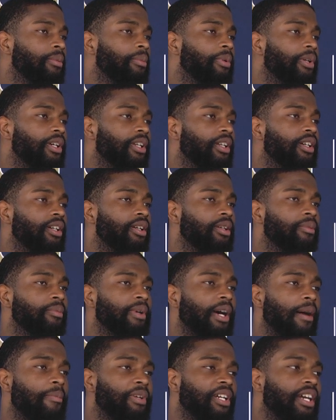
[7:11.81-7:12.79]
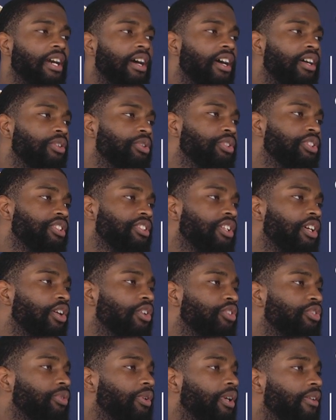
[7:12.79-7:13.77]
but I'm a guy who just
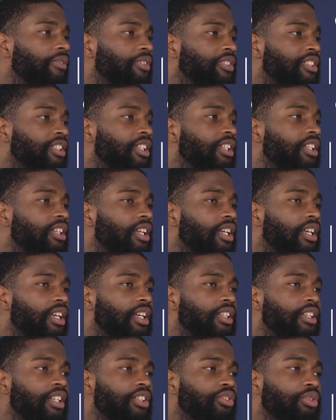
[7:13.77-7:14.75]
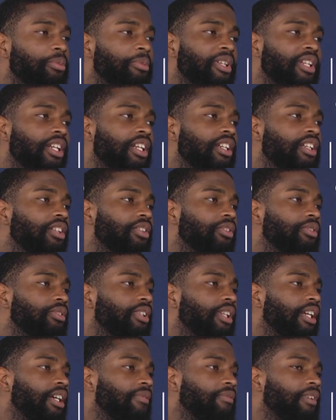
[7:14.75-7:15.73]
goes wherever's needed, and they threw me in at nickel,
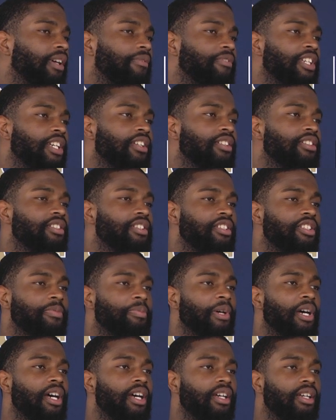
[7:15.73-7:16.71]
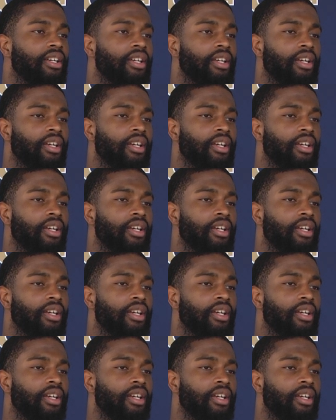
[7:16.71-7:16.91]
and I've taken to the spot.